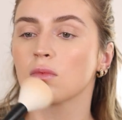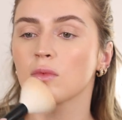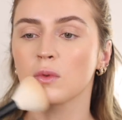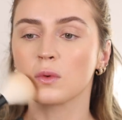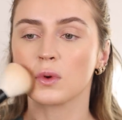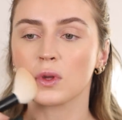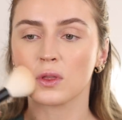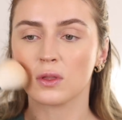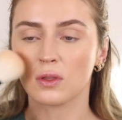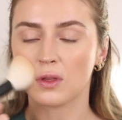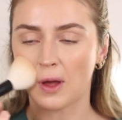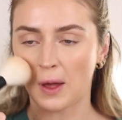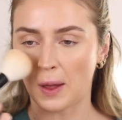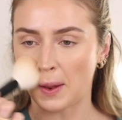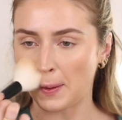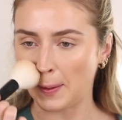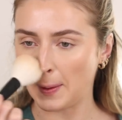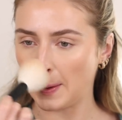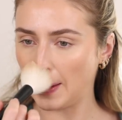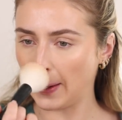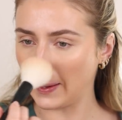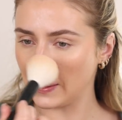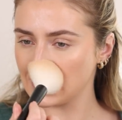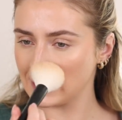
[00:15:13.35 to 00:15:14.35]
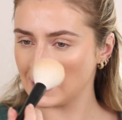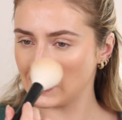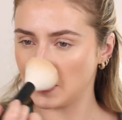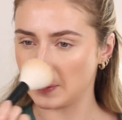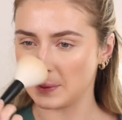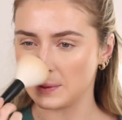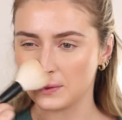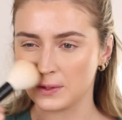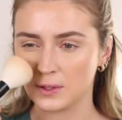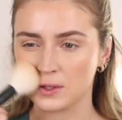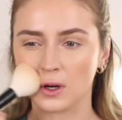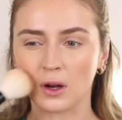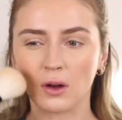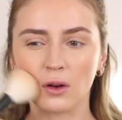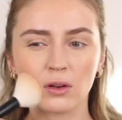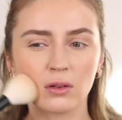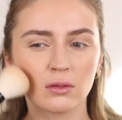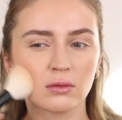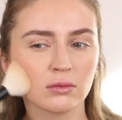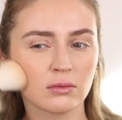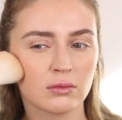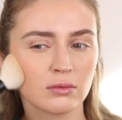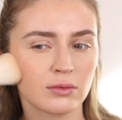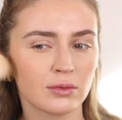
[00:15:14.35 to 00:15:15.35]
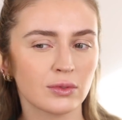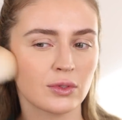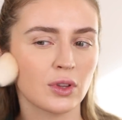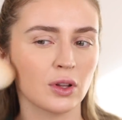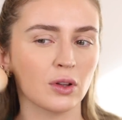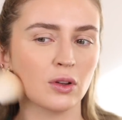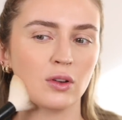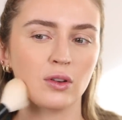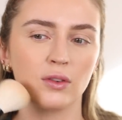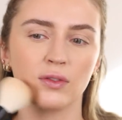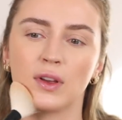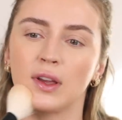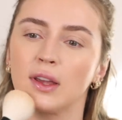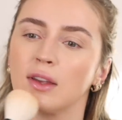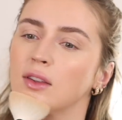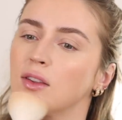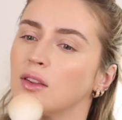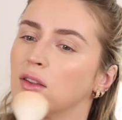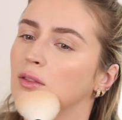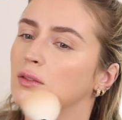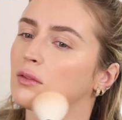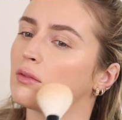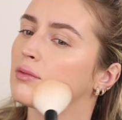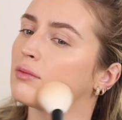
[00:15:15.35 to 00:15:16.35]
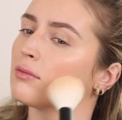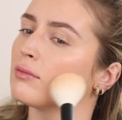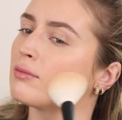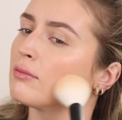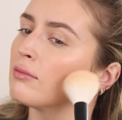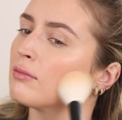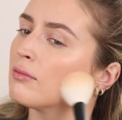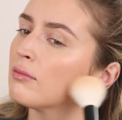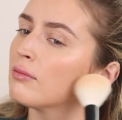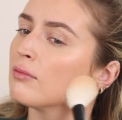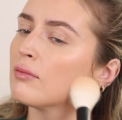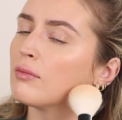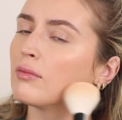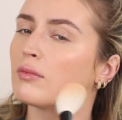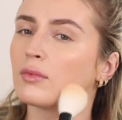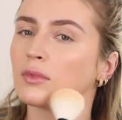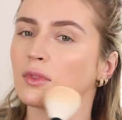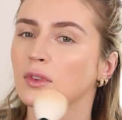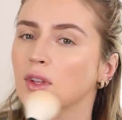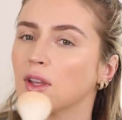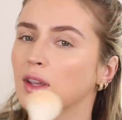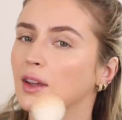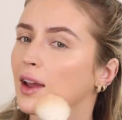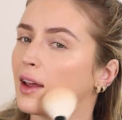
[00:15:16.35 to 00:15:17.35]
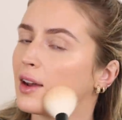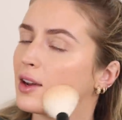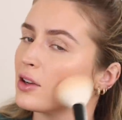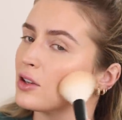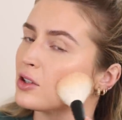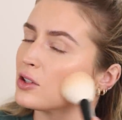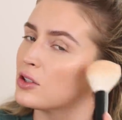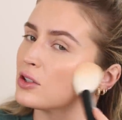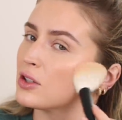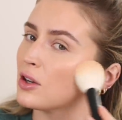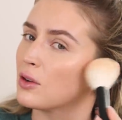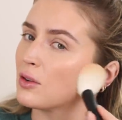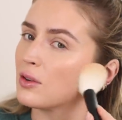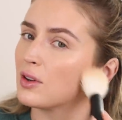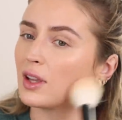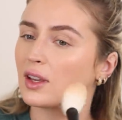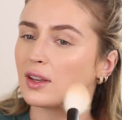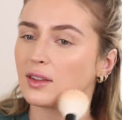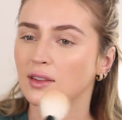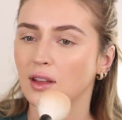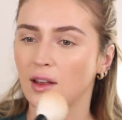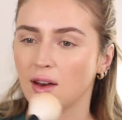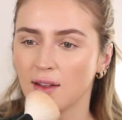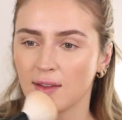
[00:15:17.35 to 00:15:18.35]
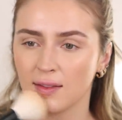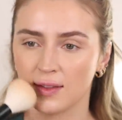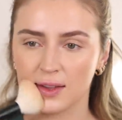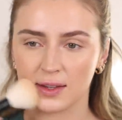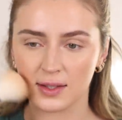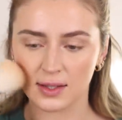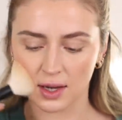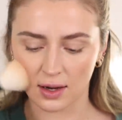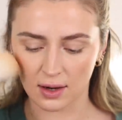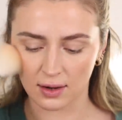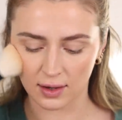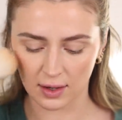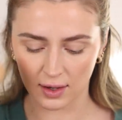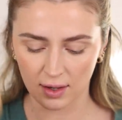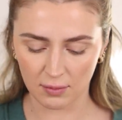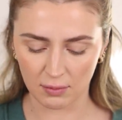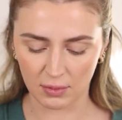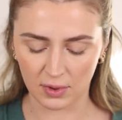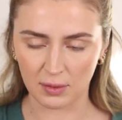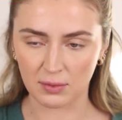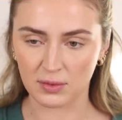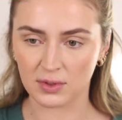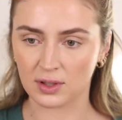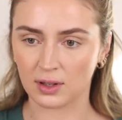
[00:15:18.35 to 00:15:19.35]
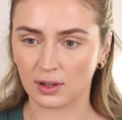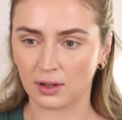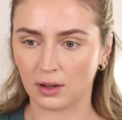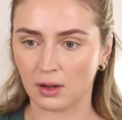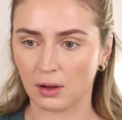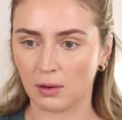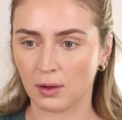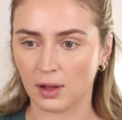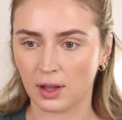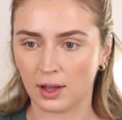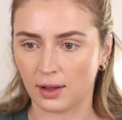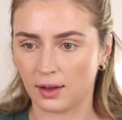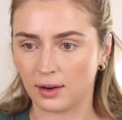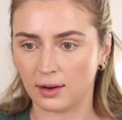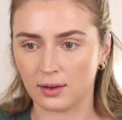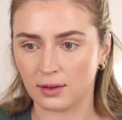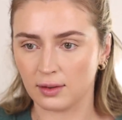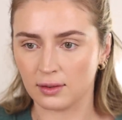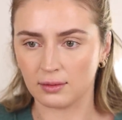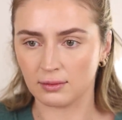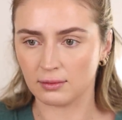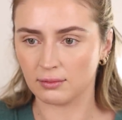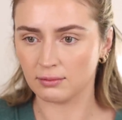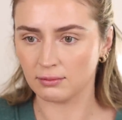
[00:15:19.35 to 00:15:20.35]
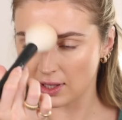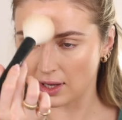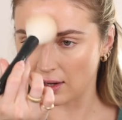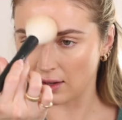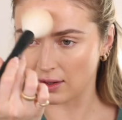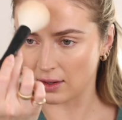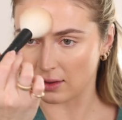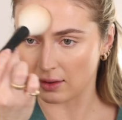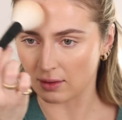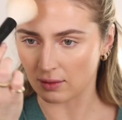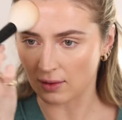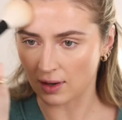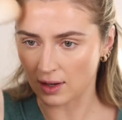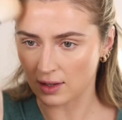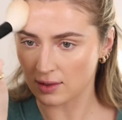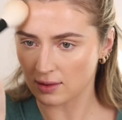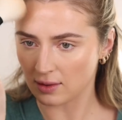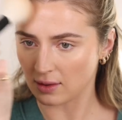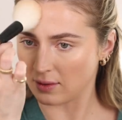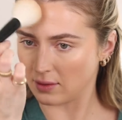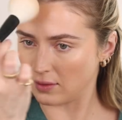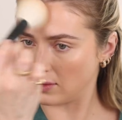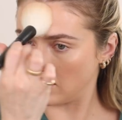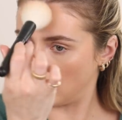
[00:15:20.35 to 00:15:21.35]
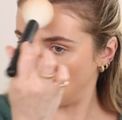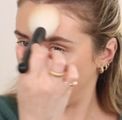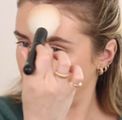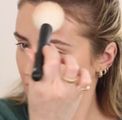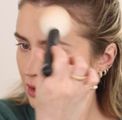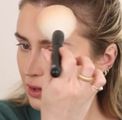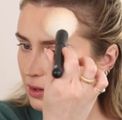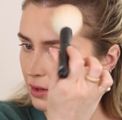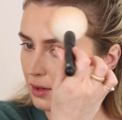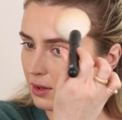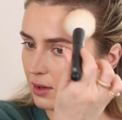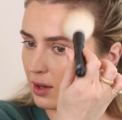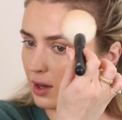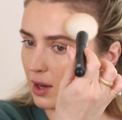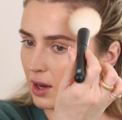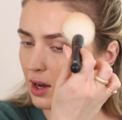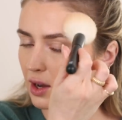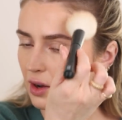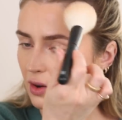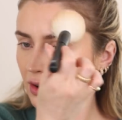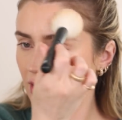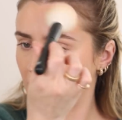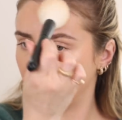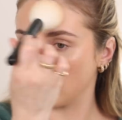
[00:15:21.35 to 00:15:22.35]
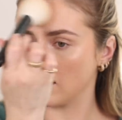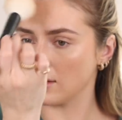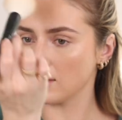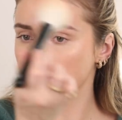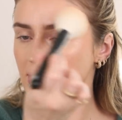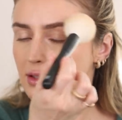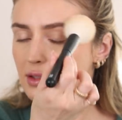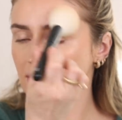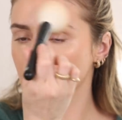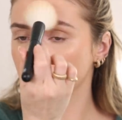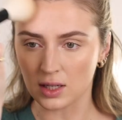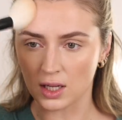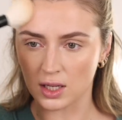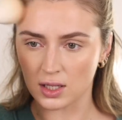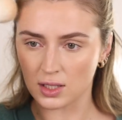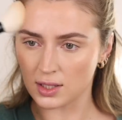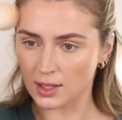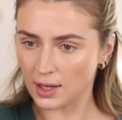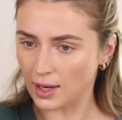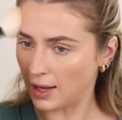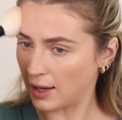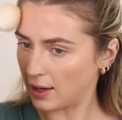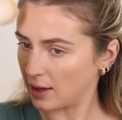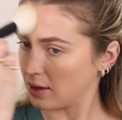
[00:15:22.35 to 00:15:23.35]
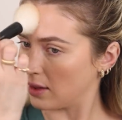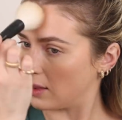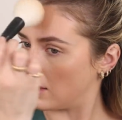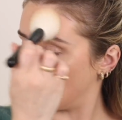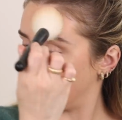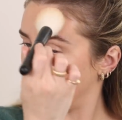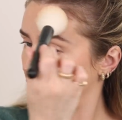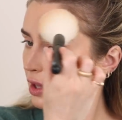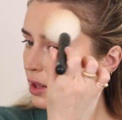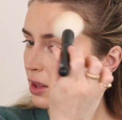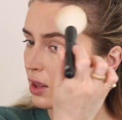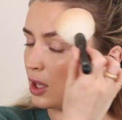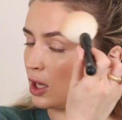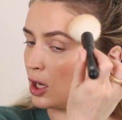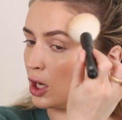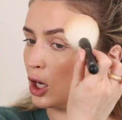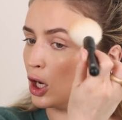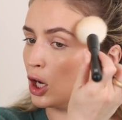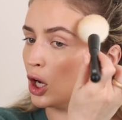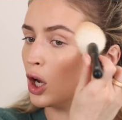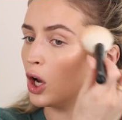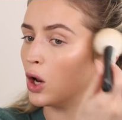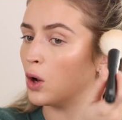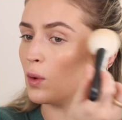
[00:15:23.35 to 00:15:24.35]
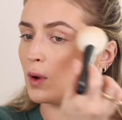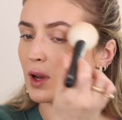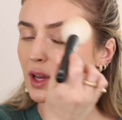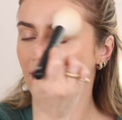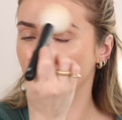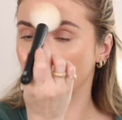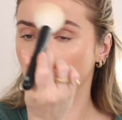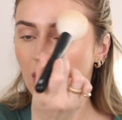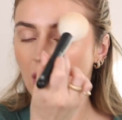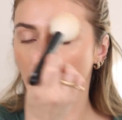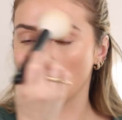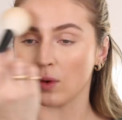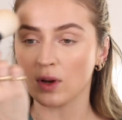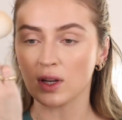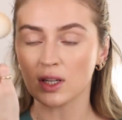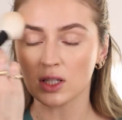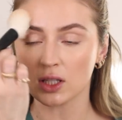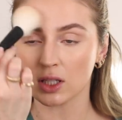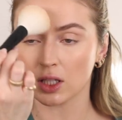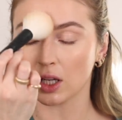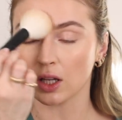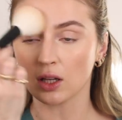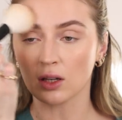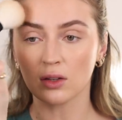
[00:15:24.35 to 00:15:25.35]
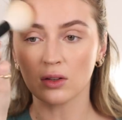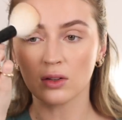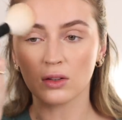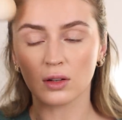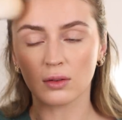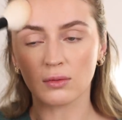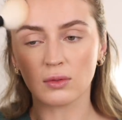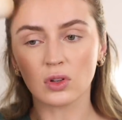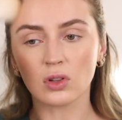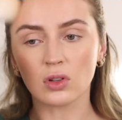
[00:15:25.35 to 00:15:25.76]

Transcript: with that. He actually didn't show the whole face. He kind of just showed like setting this area, but I'm just going to go ahead and set in the rest of the areas. He does like the, the glowy, glowy skin, so I'm